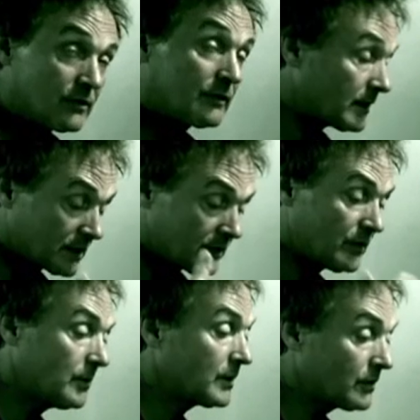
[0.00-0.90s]
and that will give
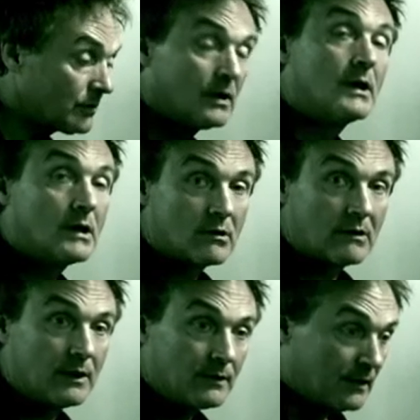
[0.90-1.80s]
you a good
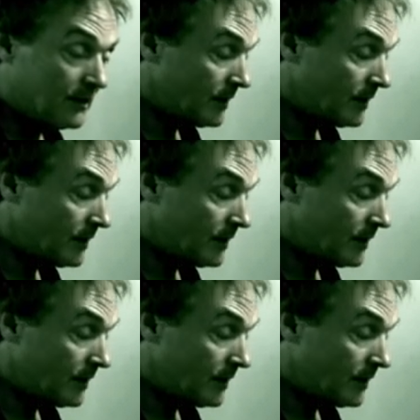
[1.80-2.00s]
grounding.